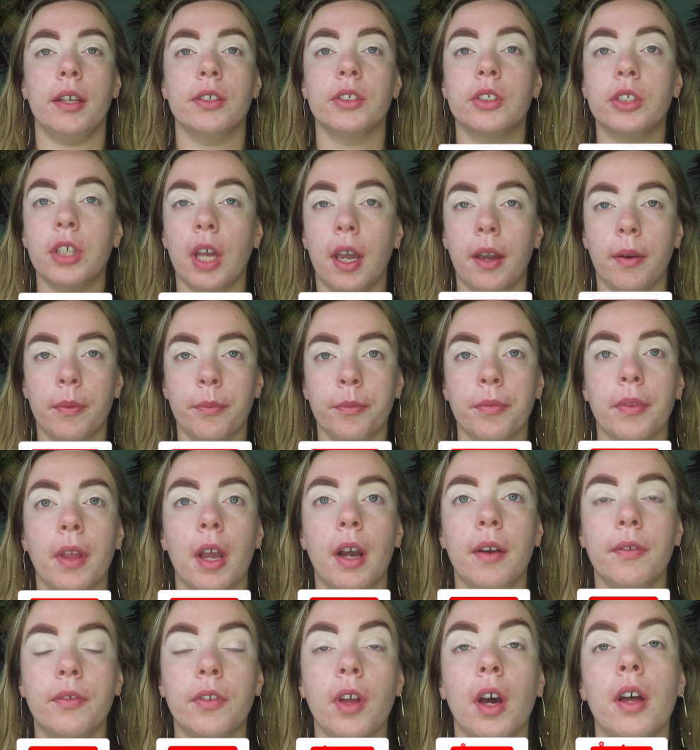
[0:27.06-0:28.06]
So
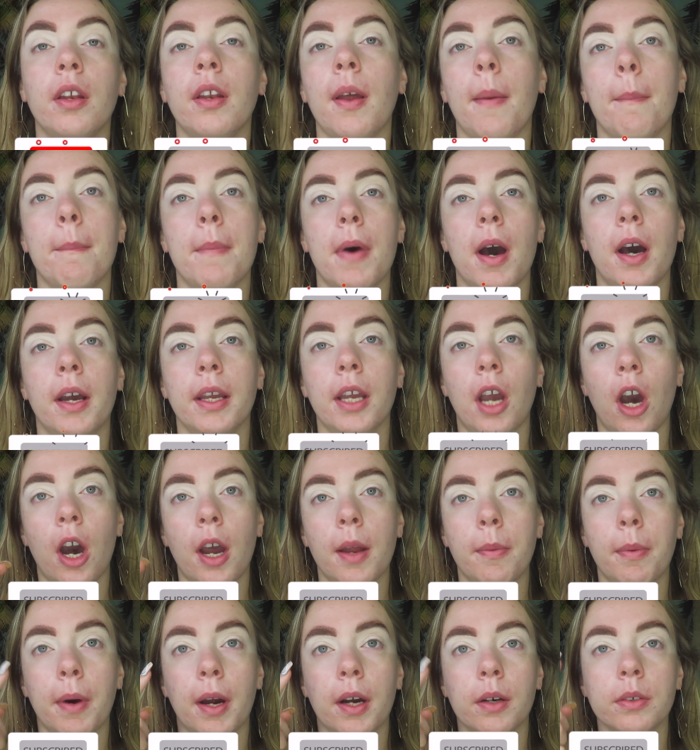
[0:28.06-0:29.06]
I've done my
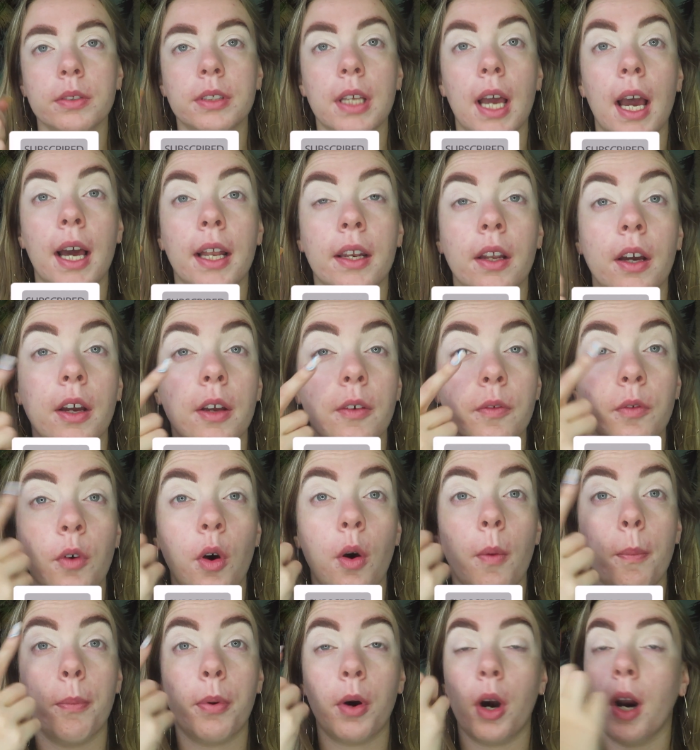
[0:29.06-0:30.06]
eyebrows and I've
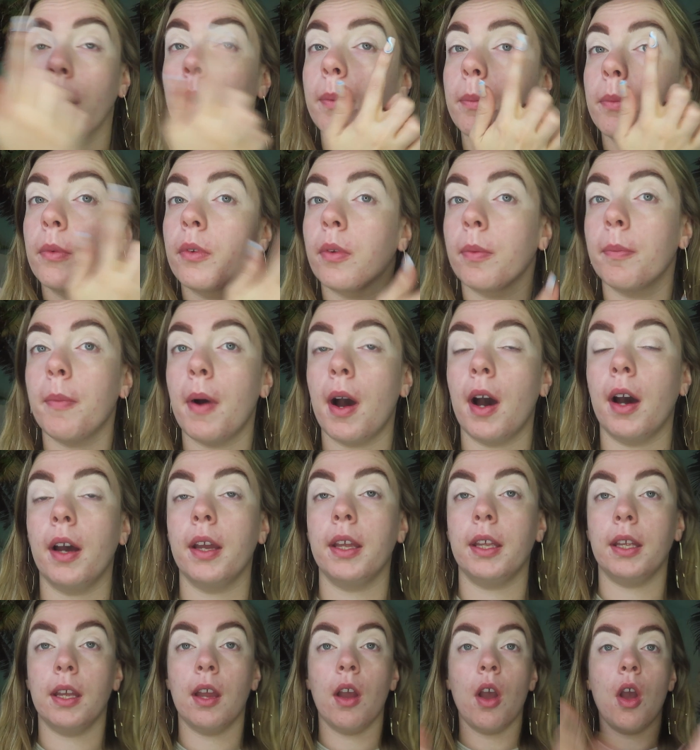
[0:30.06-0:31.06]
primed
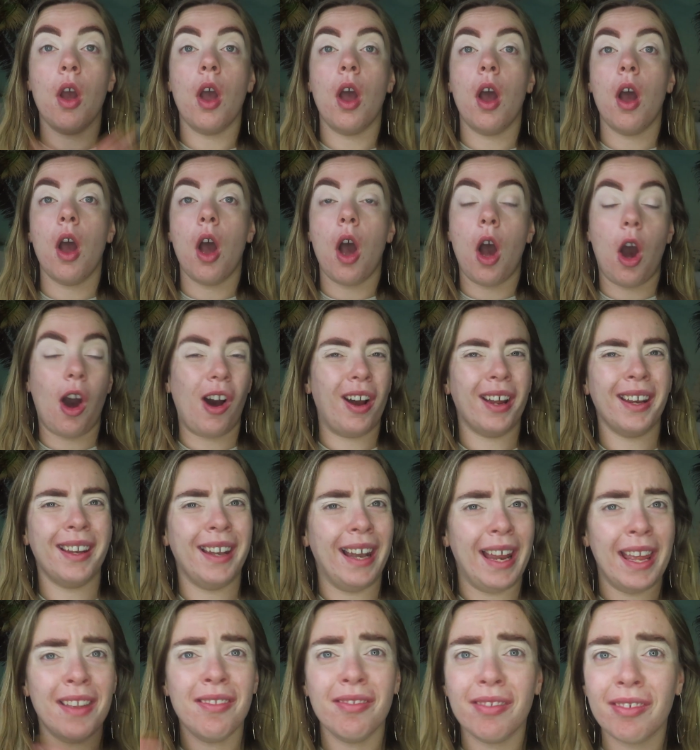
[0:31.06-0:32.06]
my
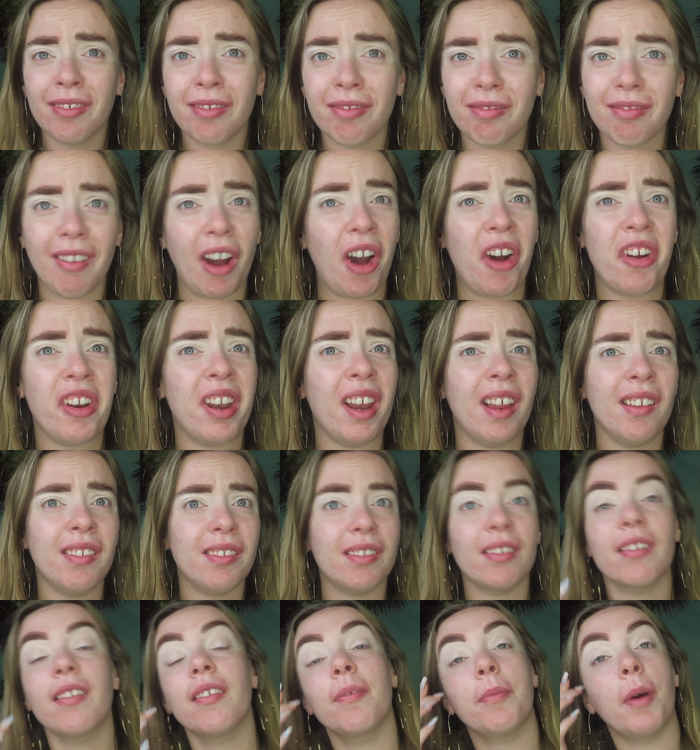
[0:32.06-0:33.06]
eyelids, primed
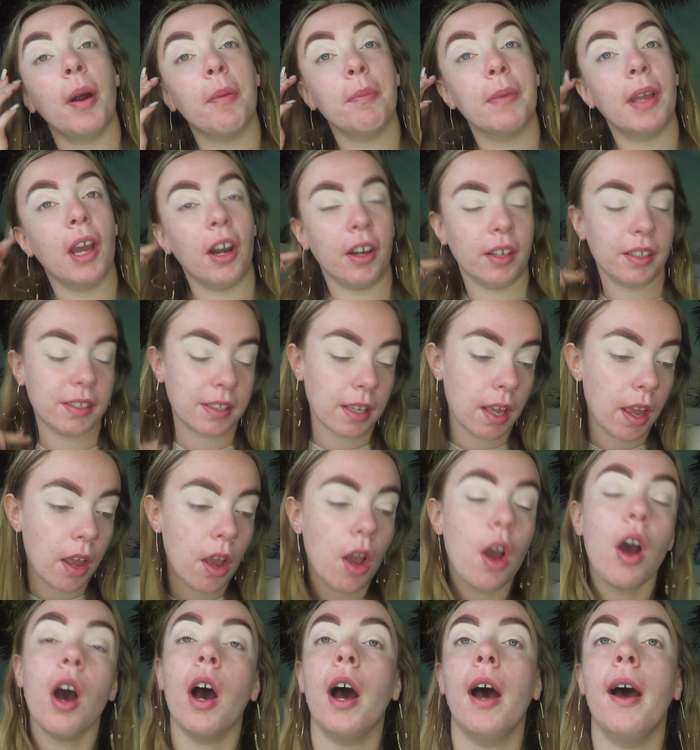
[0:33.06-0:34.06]
my eyes,
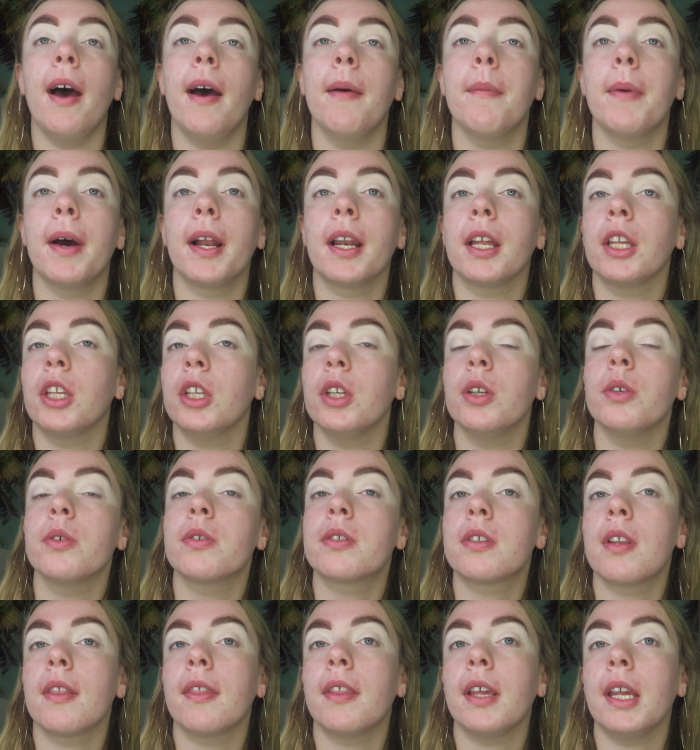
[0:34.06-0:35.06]
and I
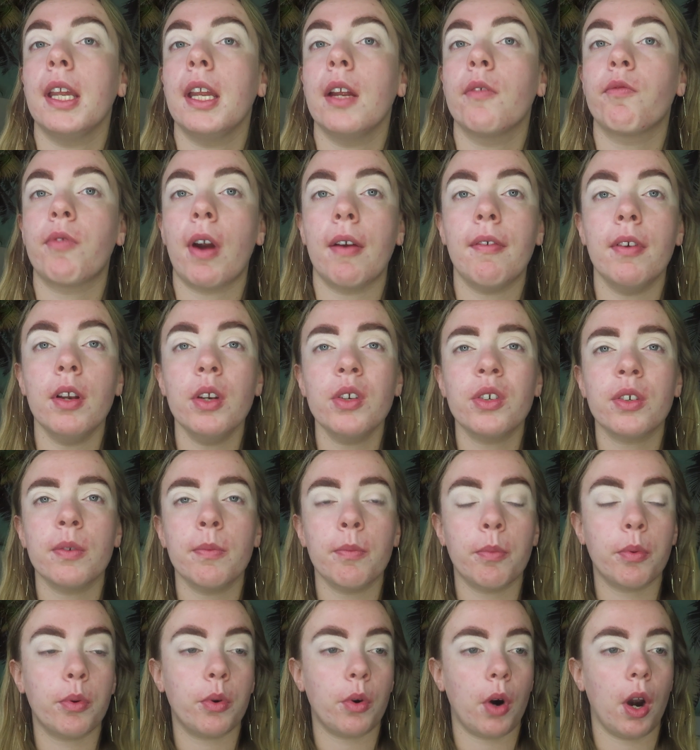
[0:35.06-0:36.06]
used the Revolution
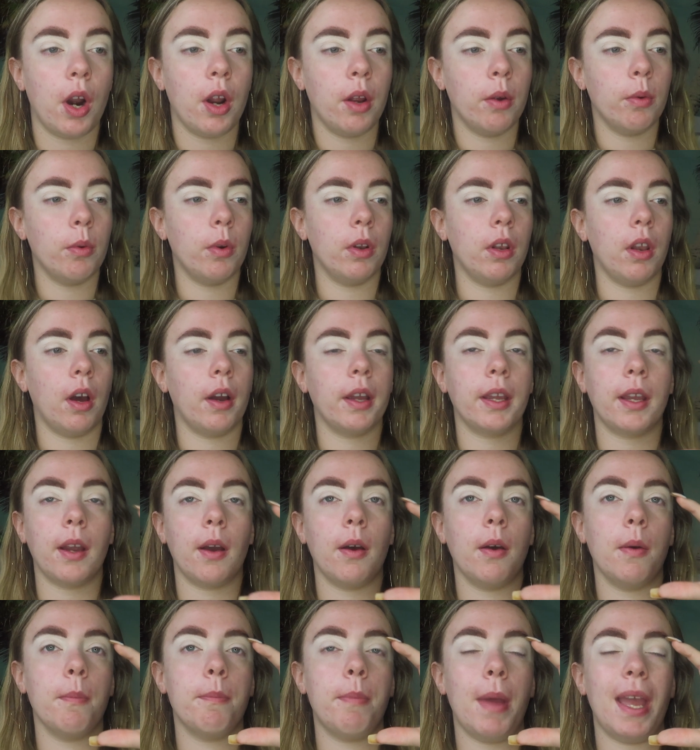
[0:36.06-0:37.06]
Pro like
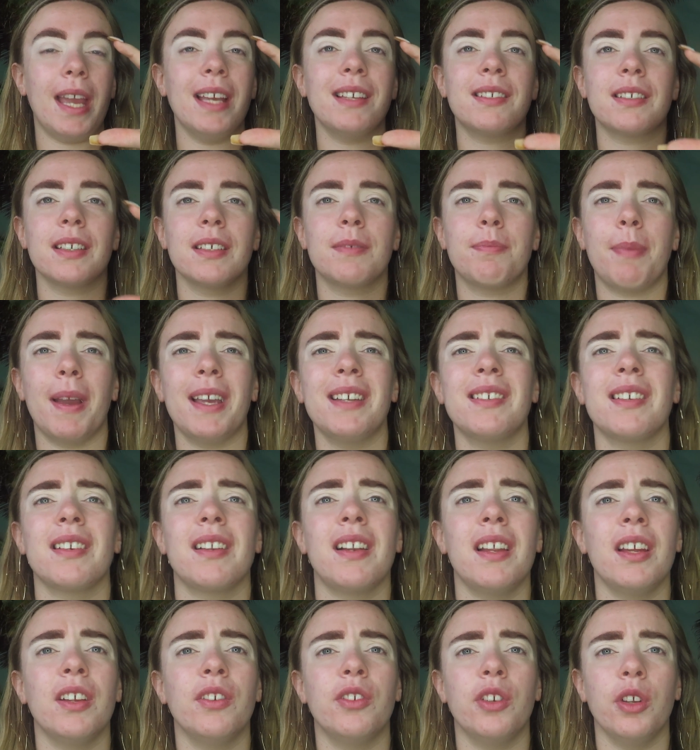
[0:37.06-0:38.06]
base. It's
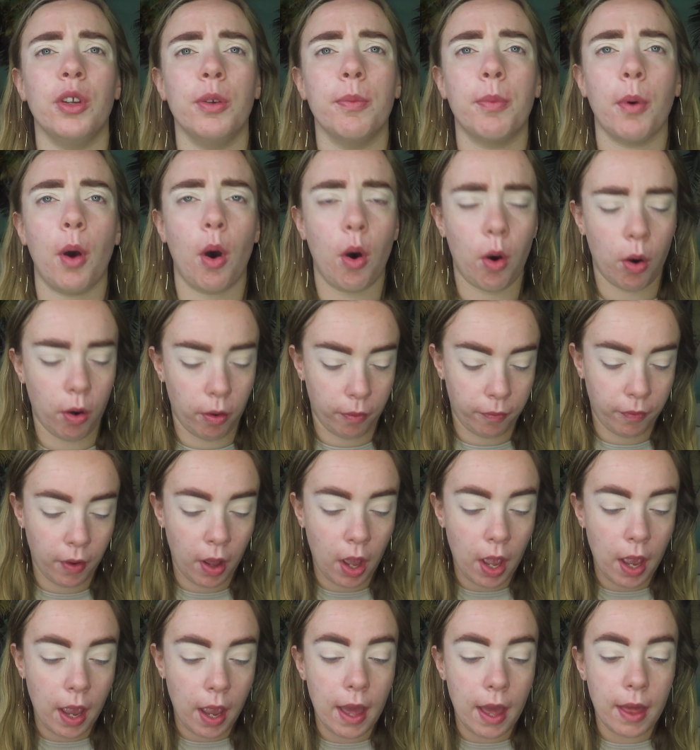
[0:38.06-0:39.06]
basically a dupe of
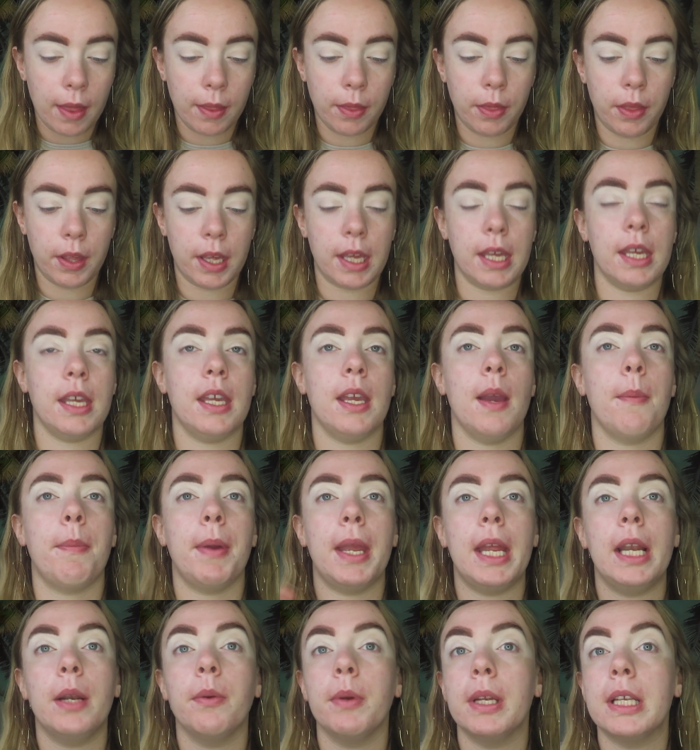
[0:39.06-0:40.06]
the P.
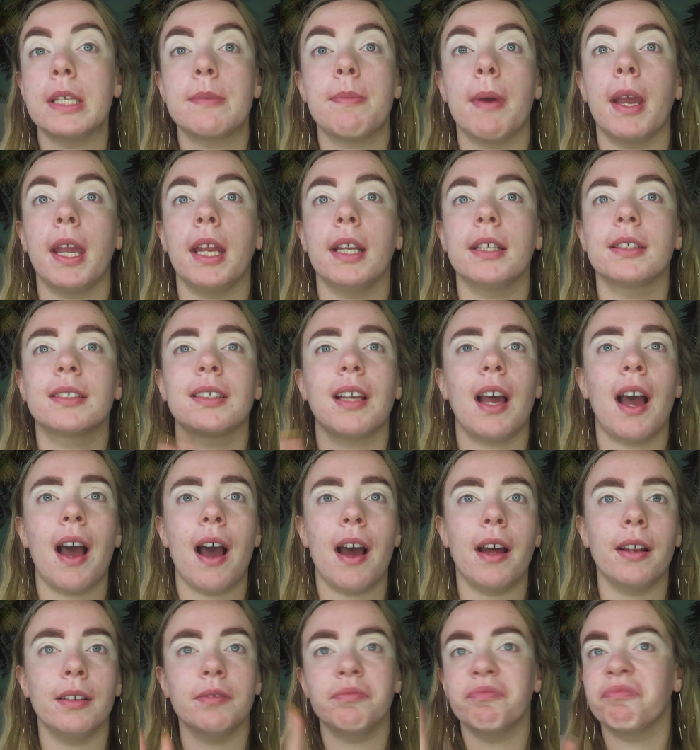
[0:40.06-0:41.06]
Louise base,
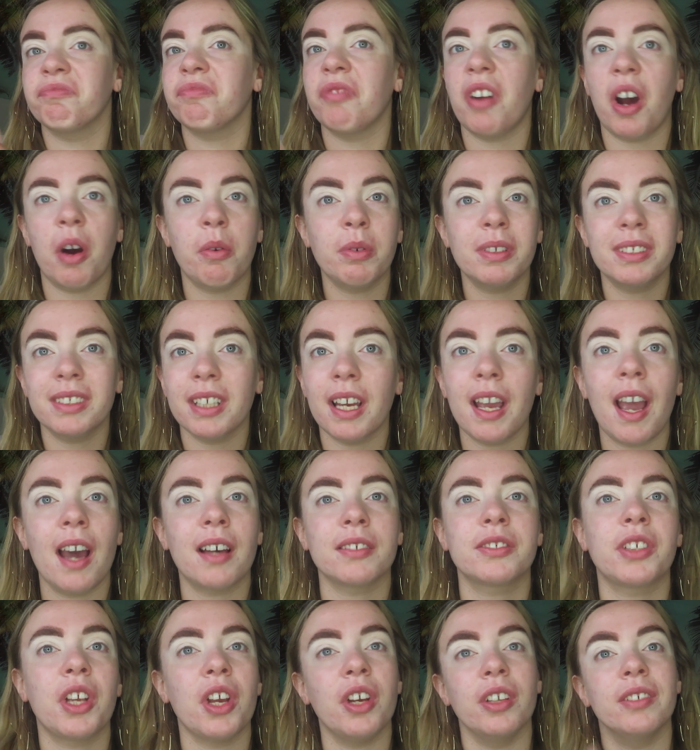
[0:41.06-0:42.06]
and I would say as
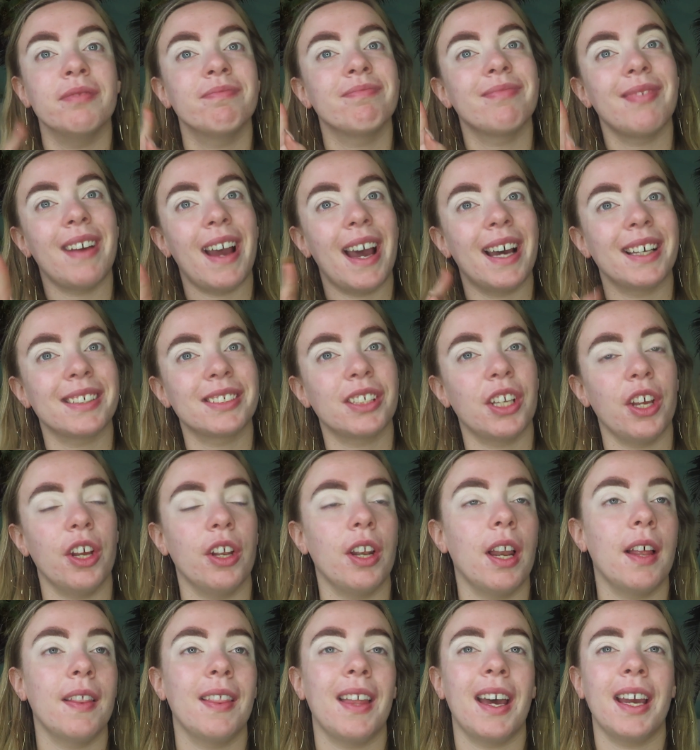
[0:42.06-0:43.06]
good,
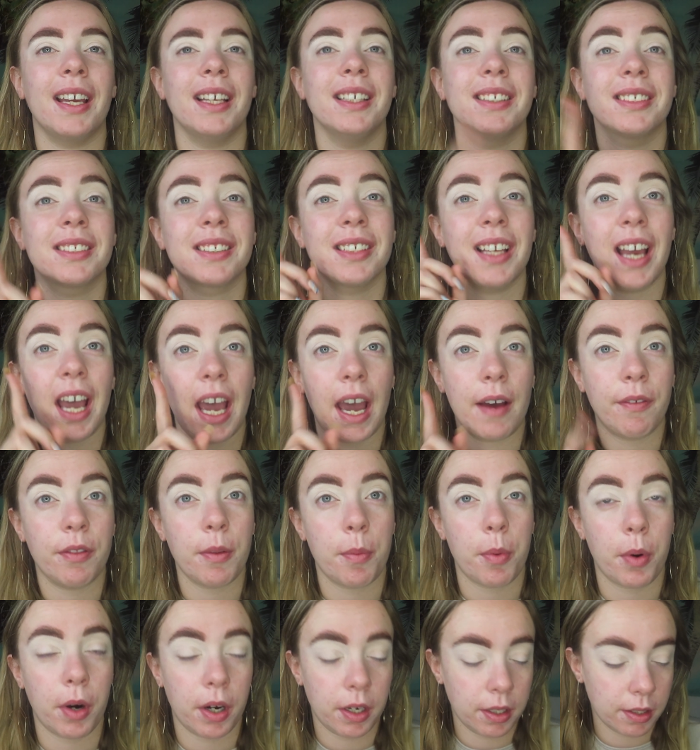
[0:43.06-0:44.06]
and that is half the
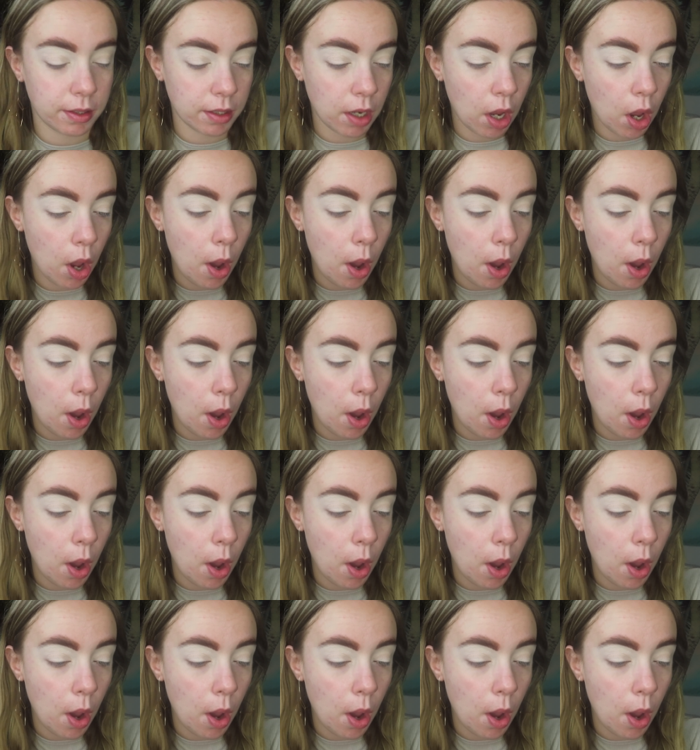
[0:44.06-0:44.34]
price.